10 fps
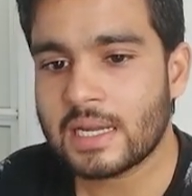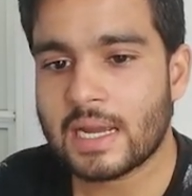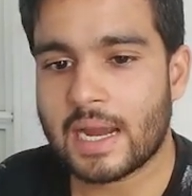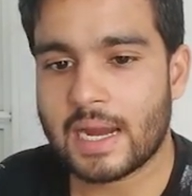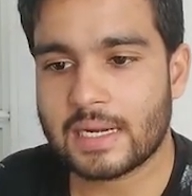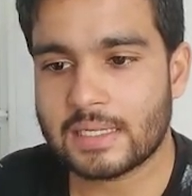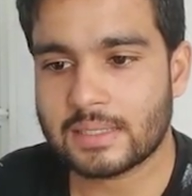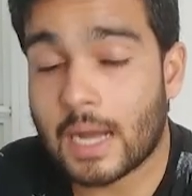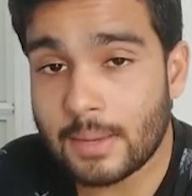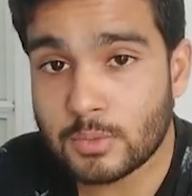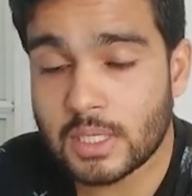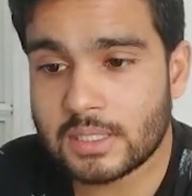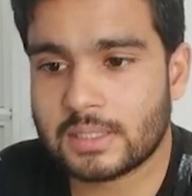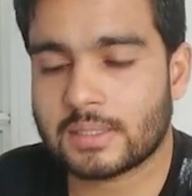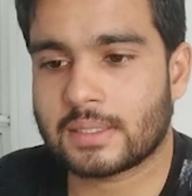and I'm
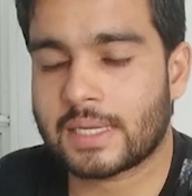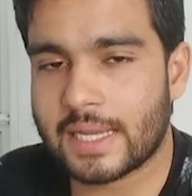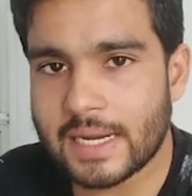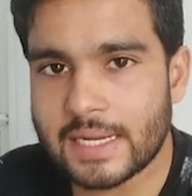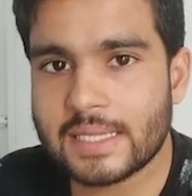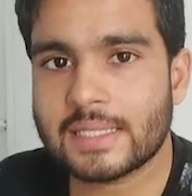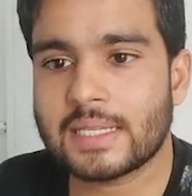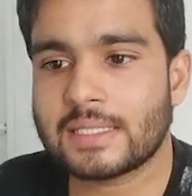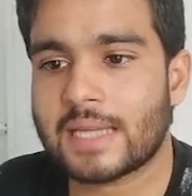just creating this